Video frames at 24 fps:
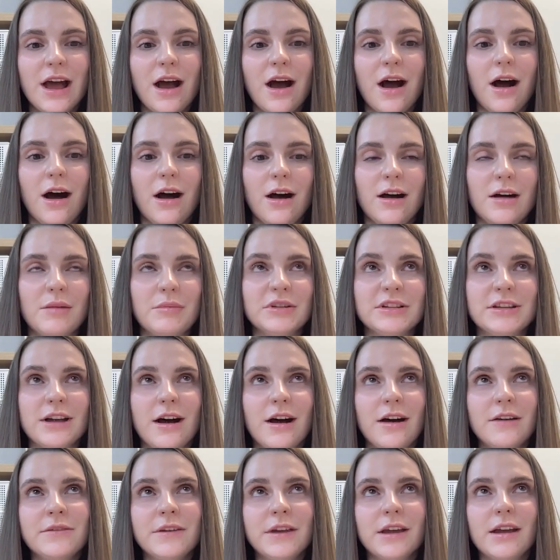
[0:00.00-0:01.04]
But
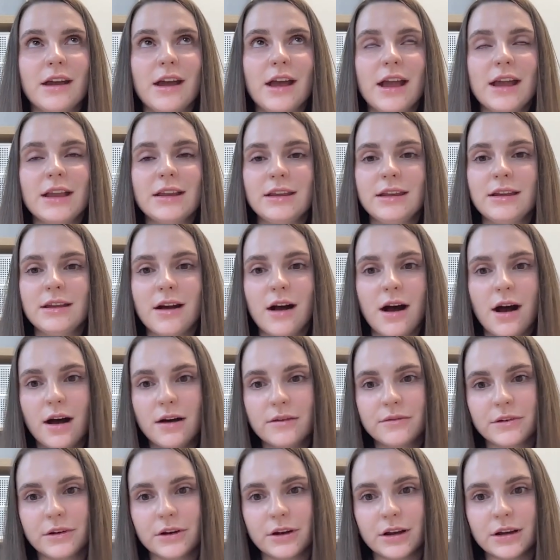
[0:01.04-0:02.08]
are there any
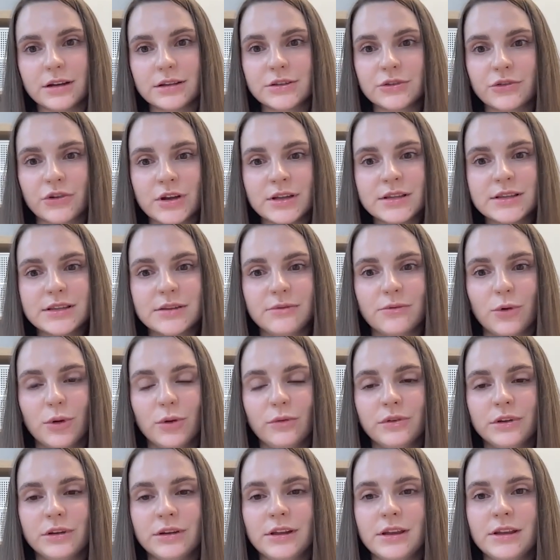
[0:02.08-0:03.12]
other trends
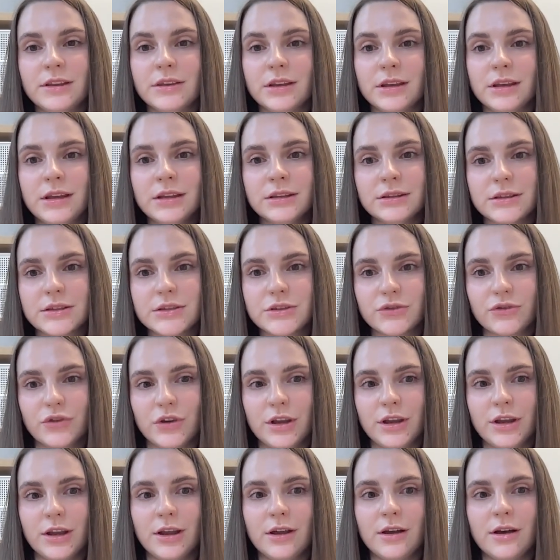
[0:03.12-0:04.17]
evolving in the
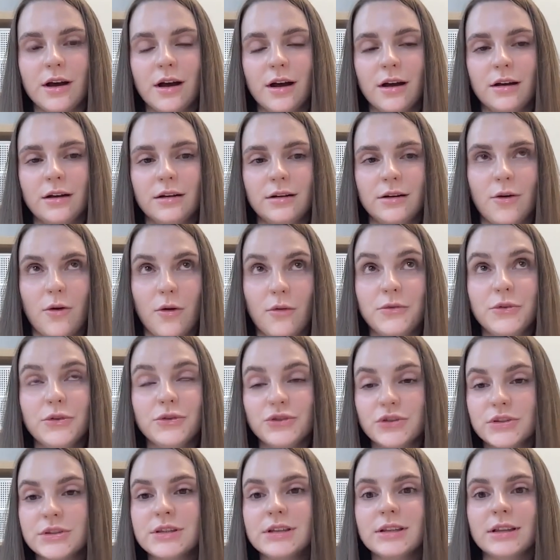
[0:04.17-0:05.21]
industry of
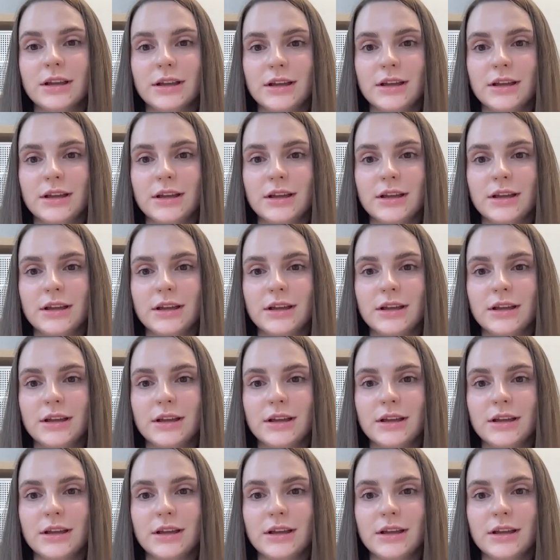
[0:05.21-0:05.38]
UGC like